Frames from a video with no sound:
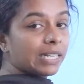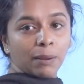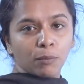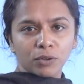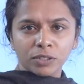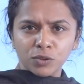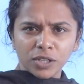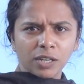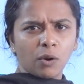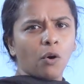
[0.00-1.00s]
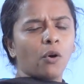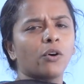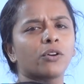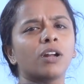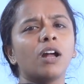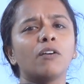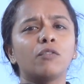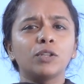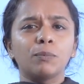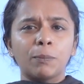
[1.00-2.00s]
laboratory or
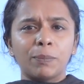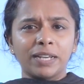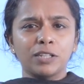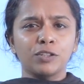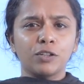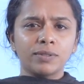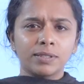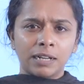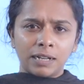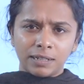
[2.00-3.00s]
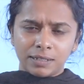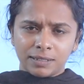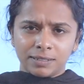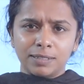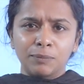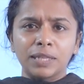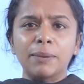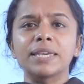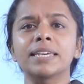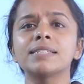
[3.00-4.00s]
for the preparation of some
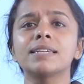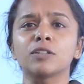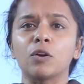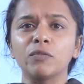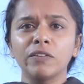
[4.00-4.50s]
chemicals and all.